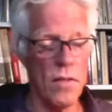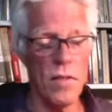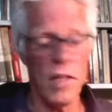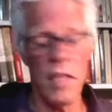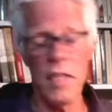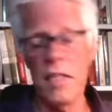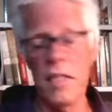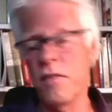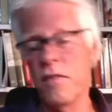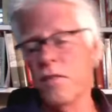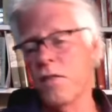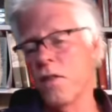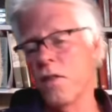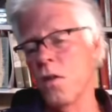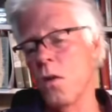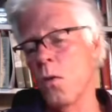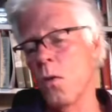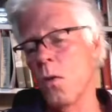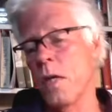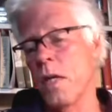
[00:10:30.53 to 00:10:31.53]
They did
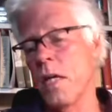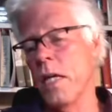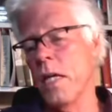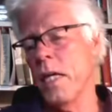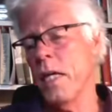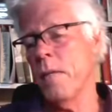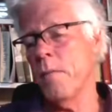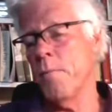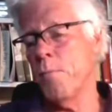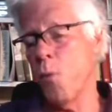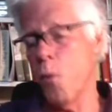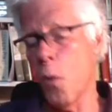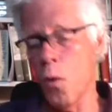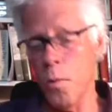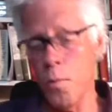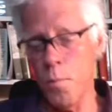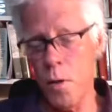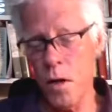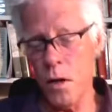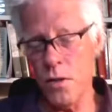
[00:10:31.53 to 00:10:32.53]
so in poor
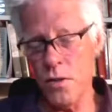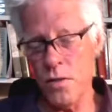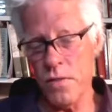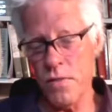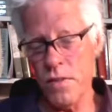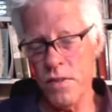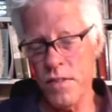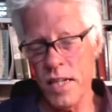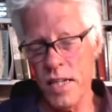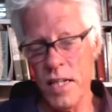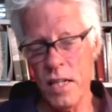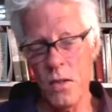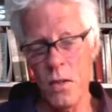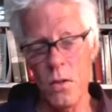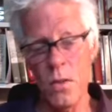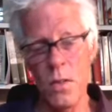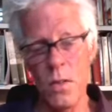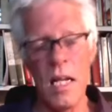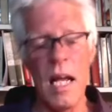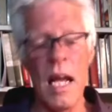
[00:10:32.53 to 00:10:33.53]
parts of the
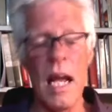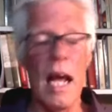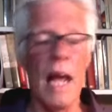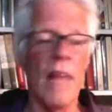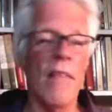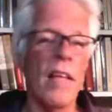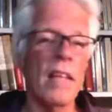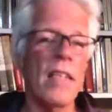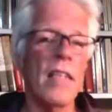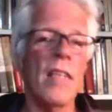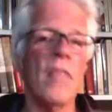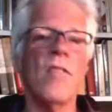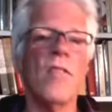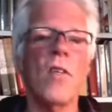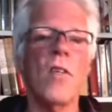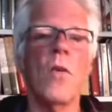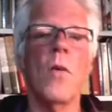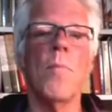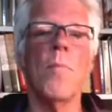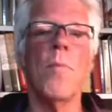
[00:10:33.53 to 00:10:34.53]
town, and they did
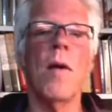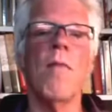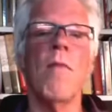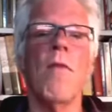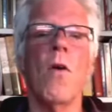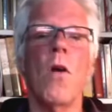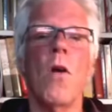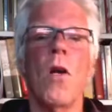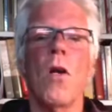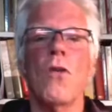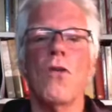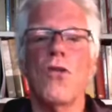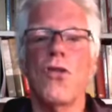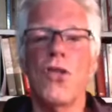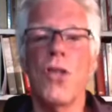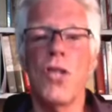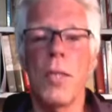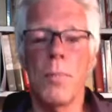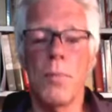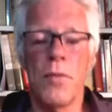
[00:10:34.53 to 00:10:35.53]
so above all on
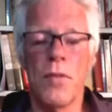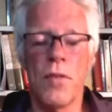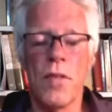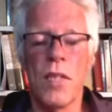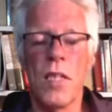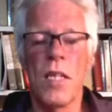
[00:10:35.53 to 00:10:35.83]
ships.